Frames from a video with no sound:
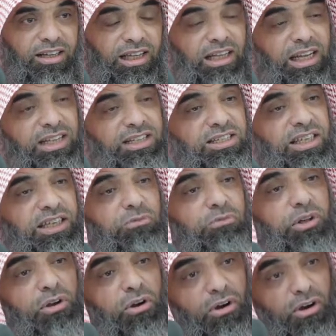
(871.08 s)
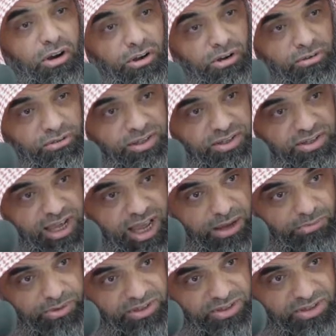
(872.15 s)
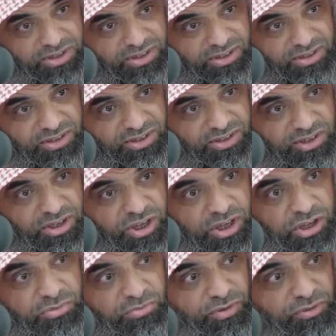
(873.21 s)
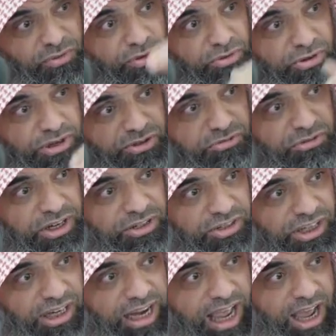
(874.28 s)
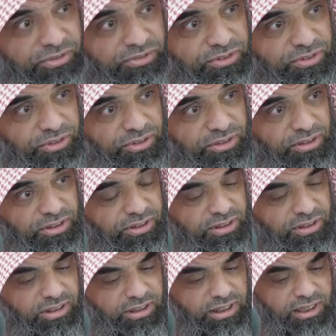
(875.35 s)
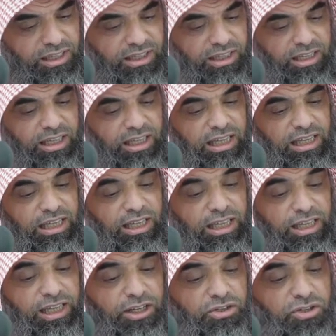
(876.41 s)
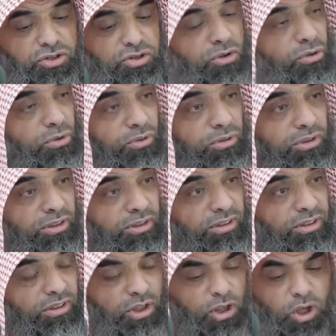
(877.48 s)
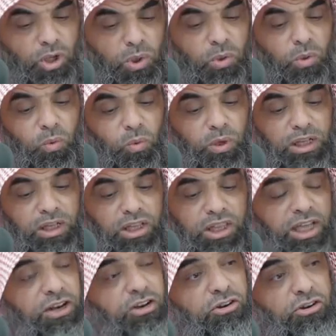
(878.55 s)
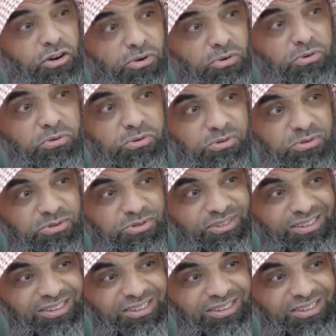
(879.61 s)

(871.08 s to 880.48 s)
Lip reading: Allah is saying, when all of this happens, before resurrection and after, each soul will then know